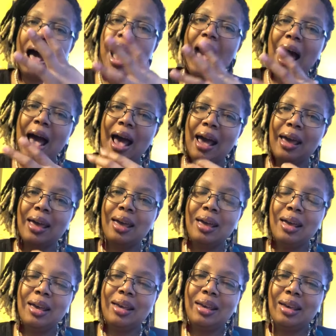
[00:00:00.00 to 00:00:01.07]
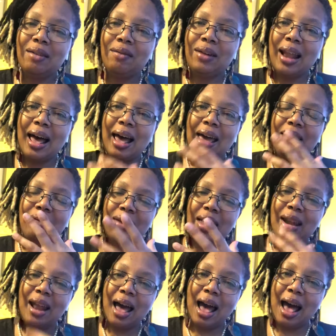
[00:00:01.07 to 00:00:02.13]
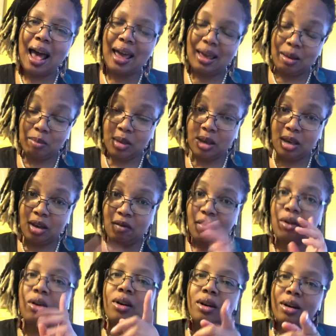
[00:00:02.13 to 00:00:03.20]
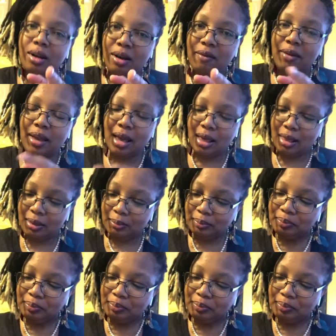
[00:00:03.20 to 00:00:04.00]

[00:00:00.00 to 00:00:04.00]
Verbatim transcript: I give life, and I am the giver of death.